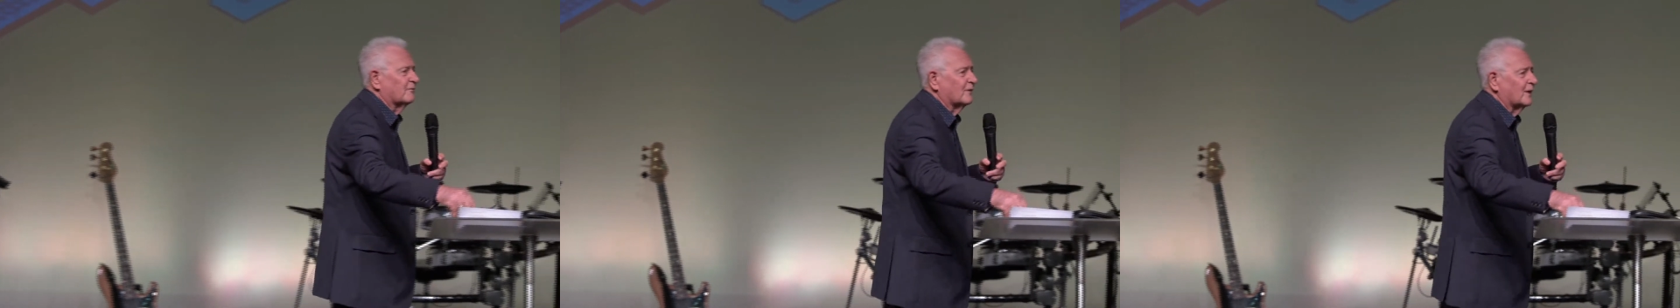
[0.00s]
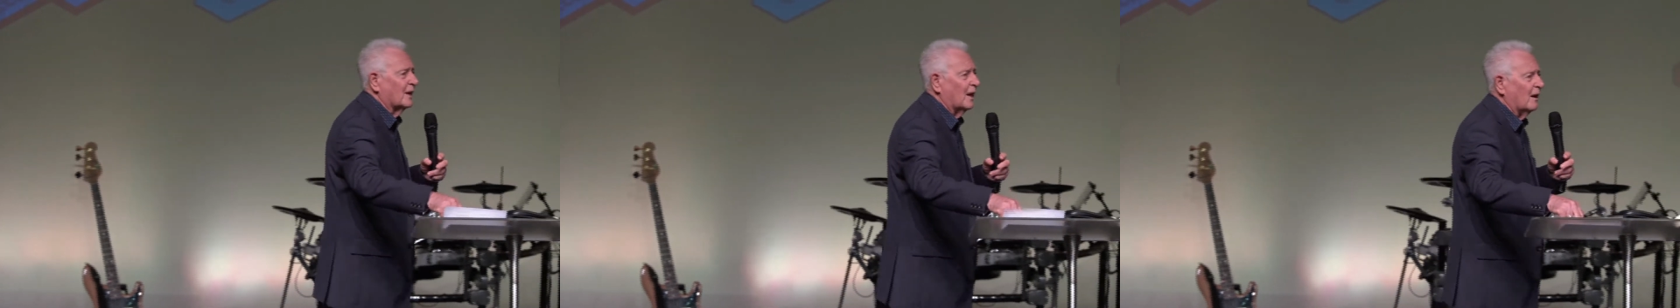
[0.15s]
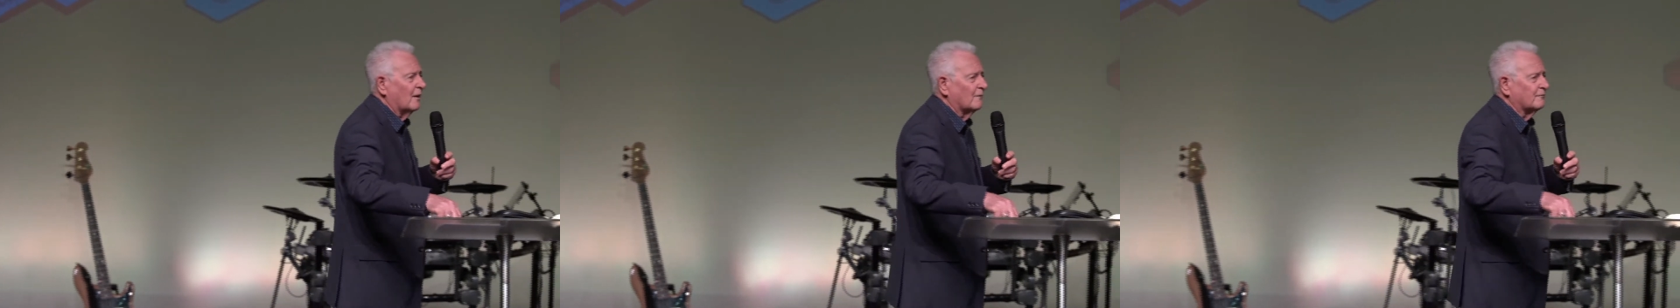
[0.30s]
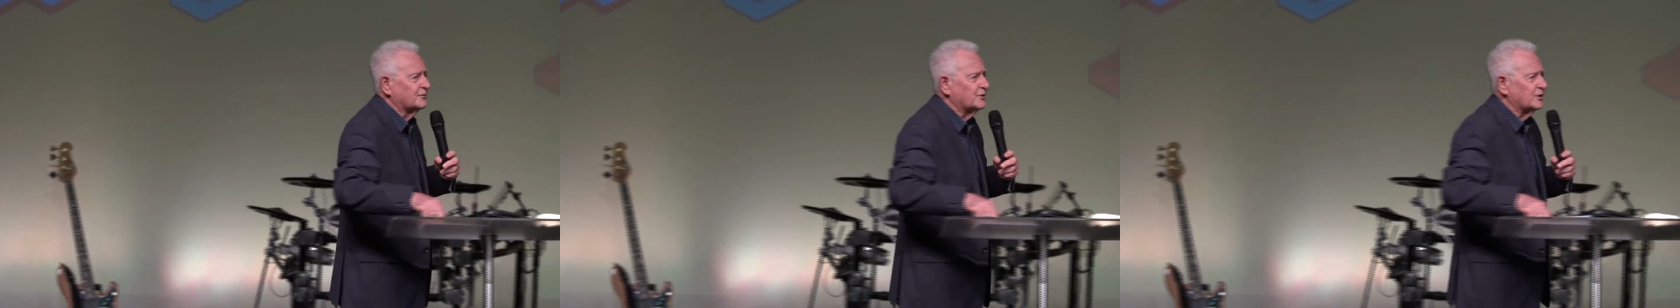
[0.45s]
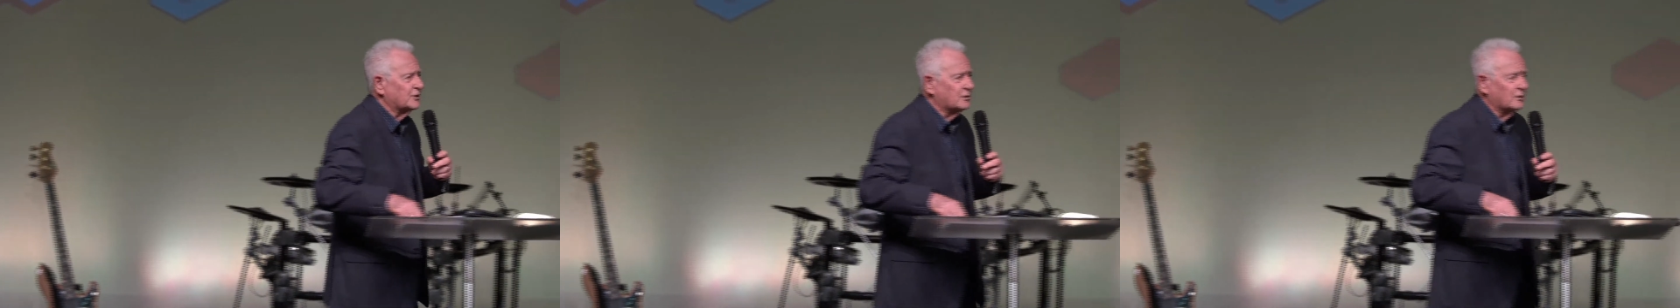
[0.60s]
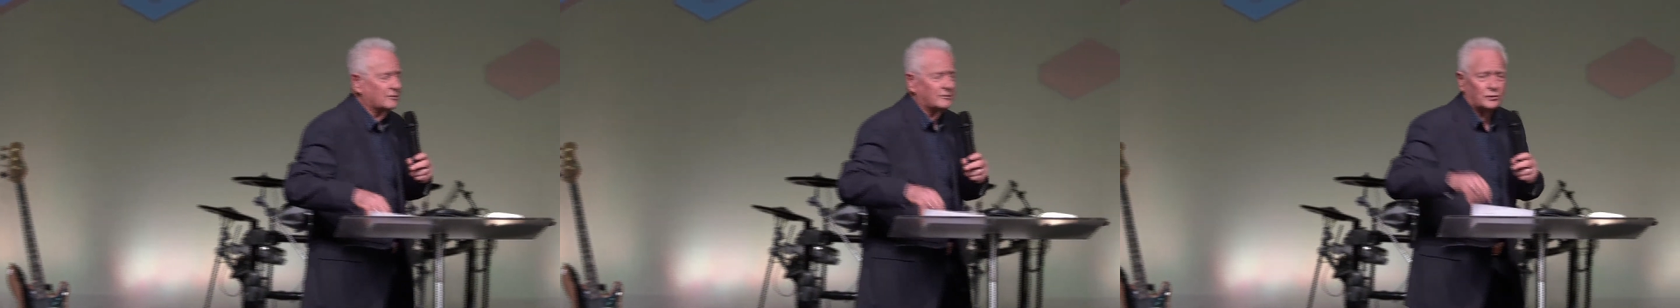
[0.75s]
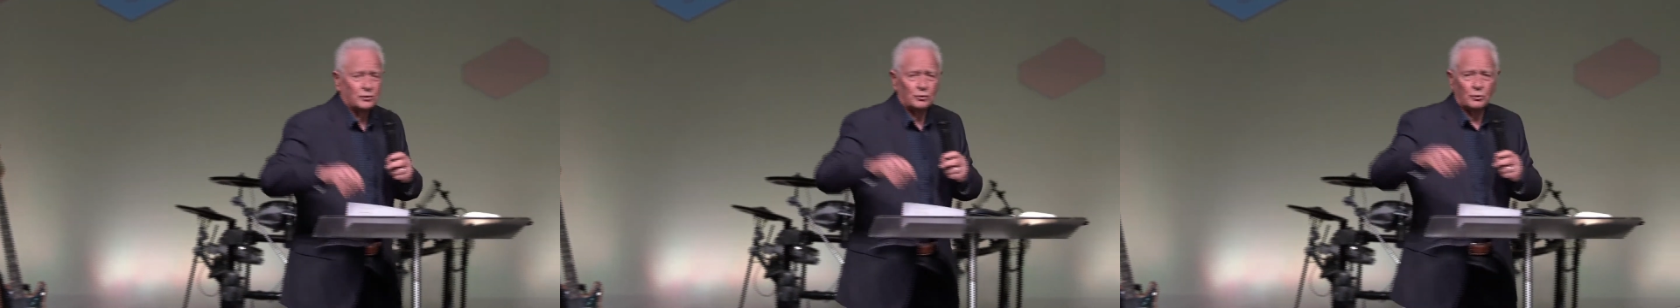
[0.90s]
love just
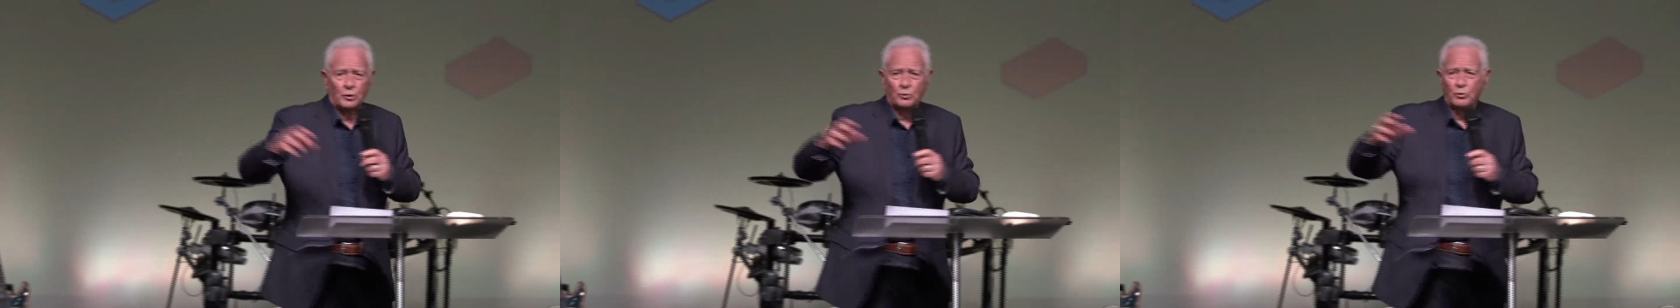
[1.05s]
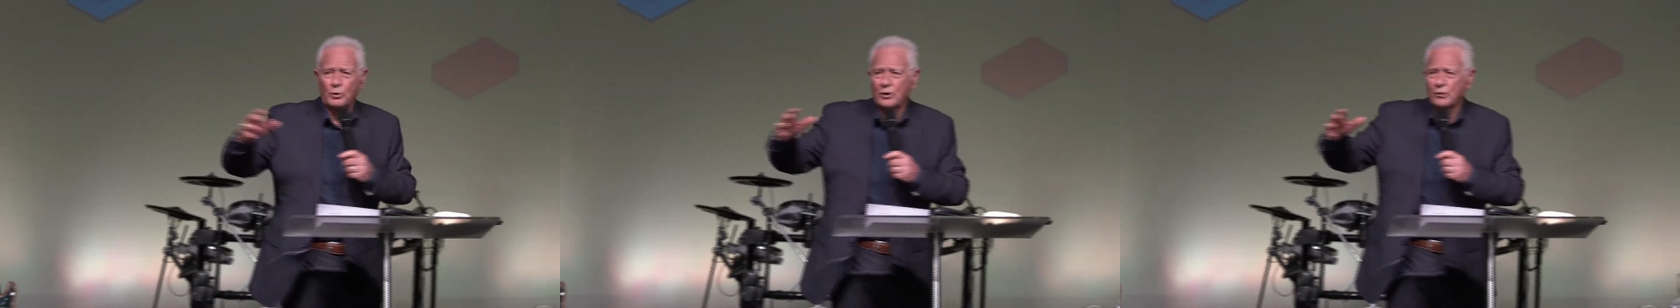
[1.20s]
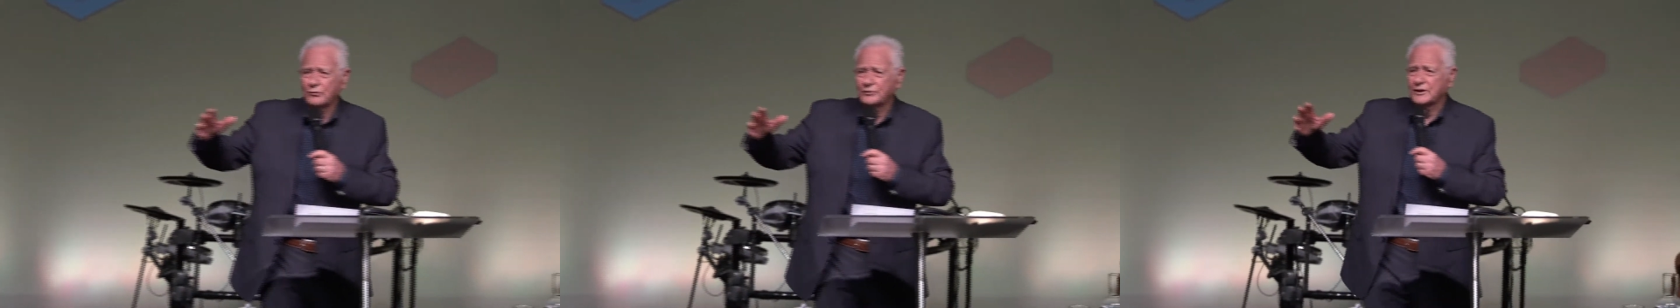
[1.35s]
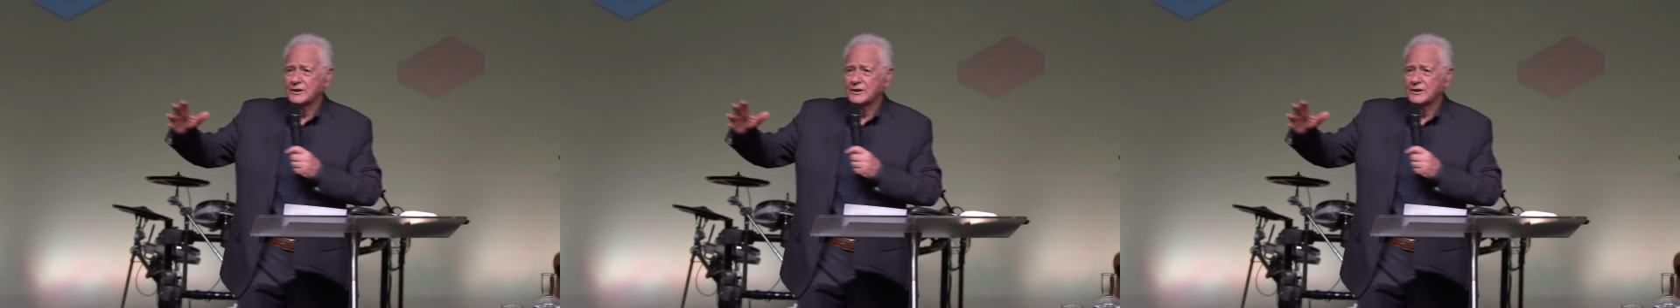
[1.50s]
to, to a world that